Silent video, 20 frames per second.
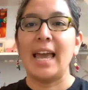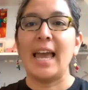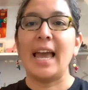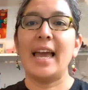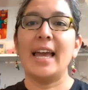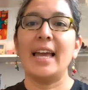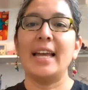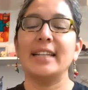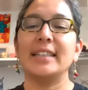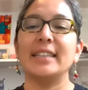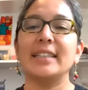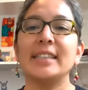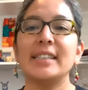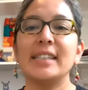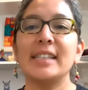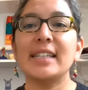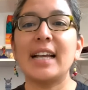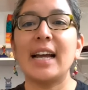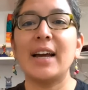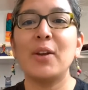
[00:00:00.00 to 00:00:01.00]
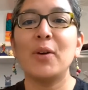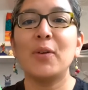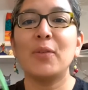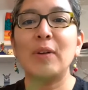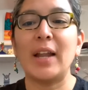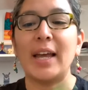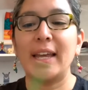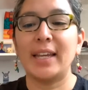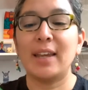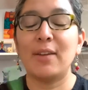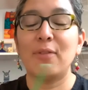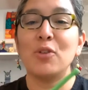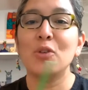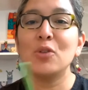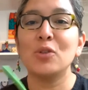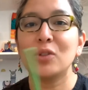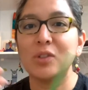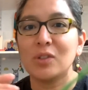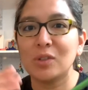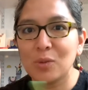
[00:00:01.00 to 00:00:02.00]
And this is kind of like, if
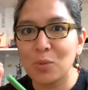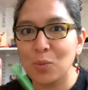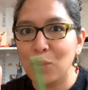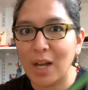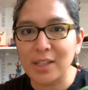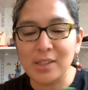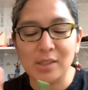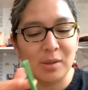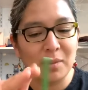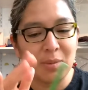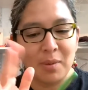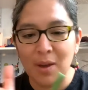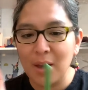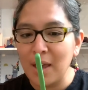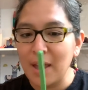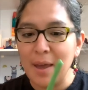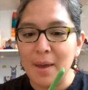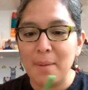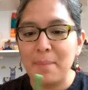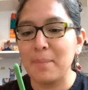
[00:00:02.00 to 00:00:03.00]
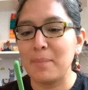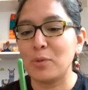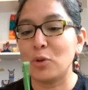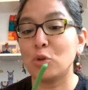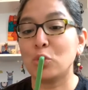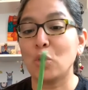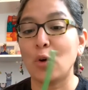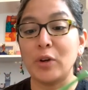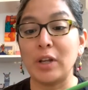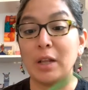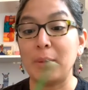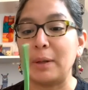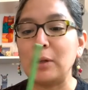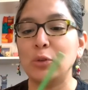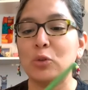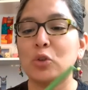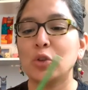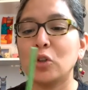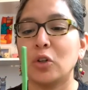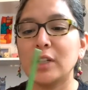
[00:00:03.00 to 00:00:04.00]
you watch tutorial
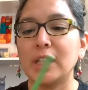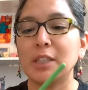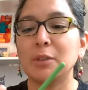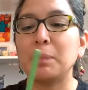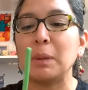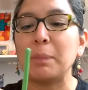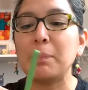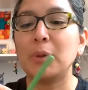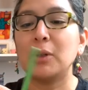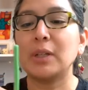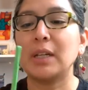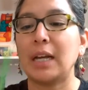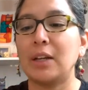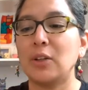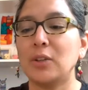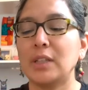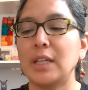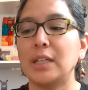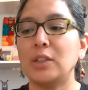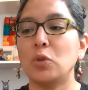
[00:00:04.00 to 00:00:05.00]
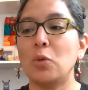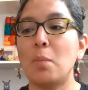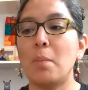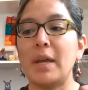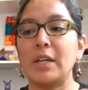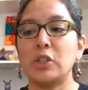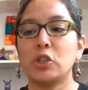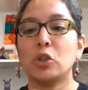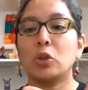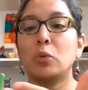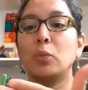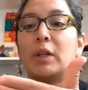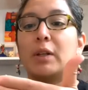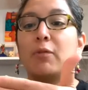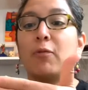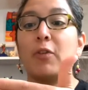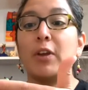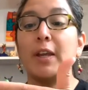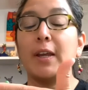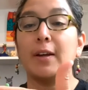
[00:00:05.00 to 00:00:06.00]
balloon tutorials, people kind of tend to measure
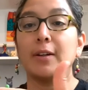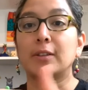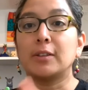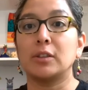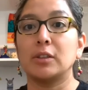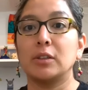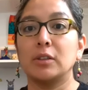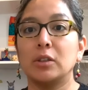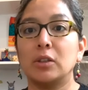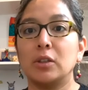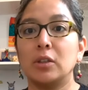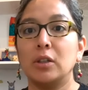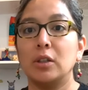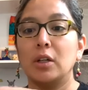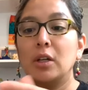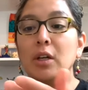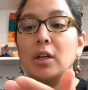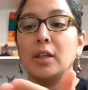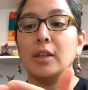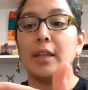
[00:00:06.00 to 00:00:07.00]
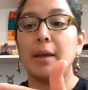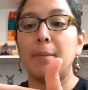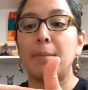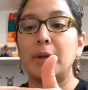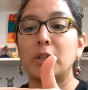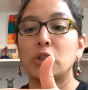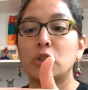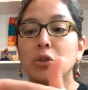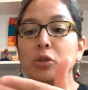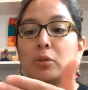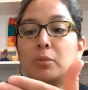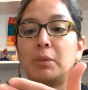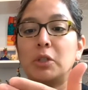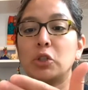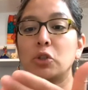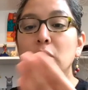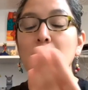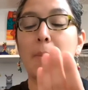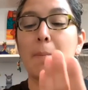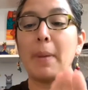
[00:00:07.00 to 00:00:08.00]
with fingers, you know, the measure
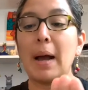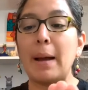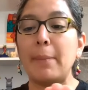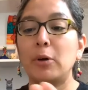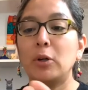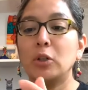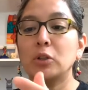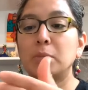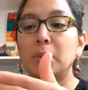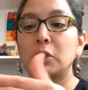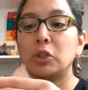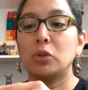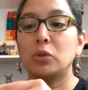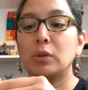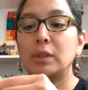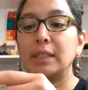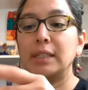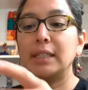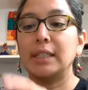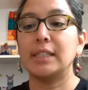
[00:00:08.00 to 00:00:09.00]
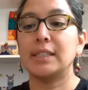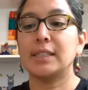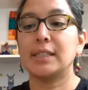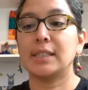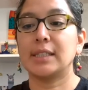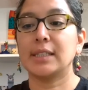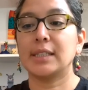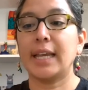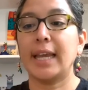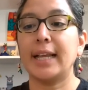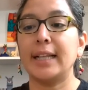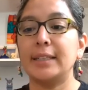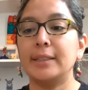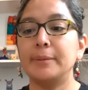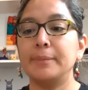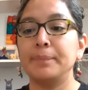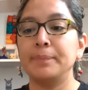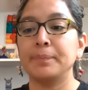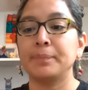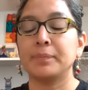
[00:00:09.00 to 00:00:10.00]
measuring bubbles, measuring this
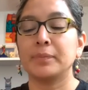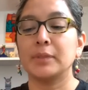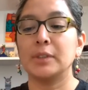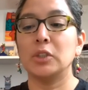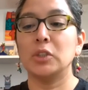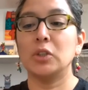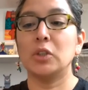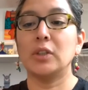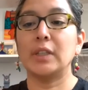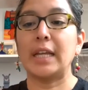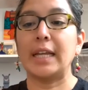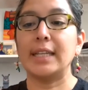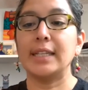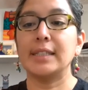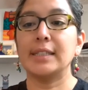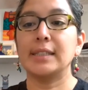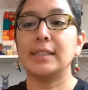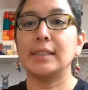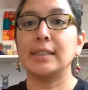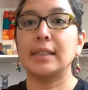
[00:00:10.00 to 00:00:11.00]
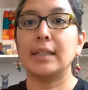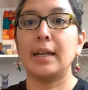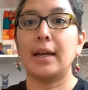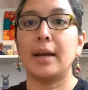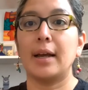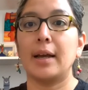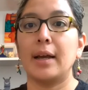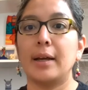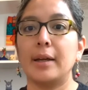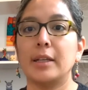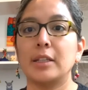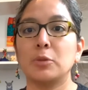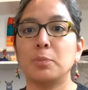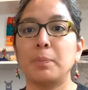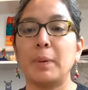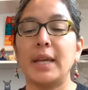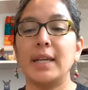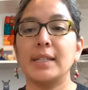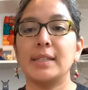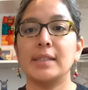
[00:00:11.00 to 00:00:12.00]
tail, you know, that is the
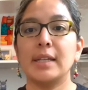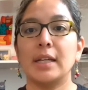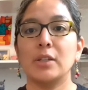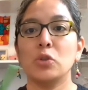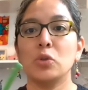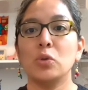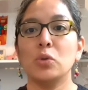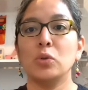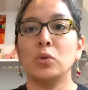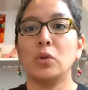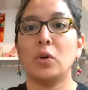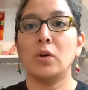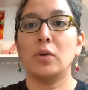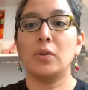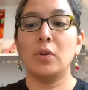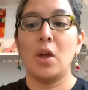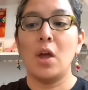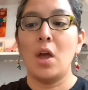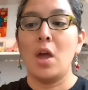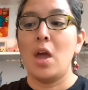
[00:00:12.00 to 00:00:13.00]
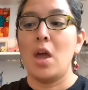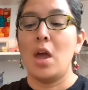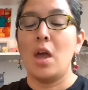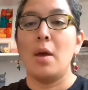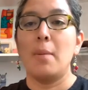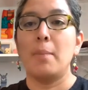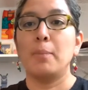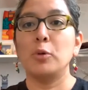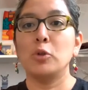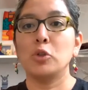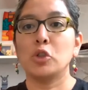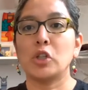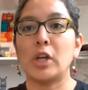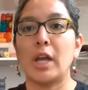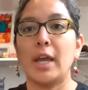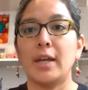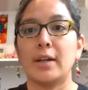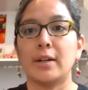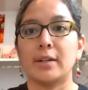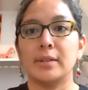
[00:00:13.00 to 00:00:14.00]
space that you don't push
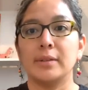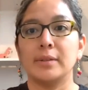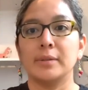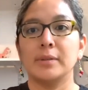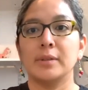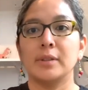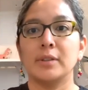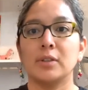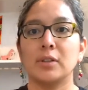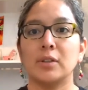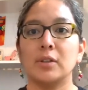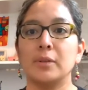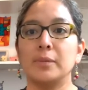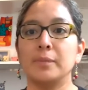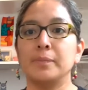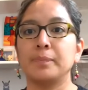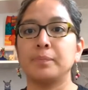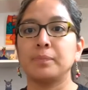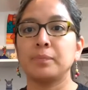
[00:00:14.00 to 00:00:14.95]
air. So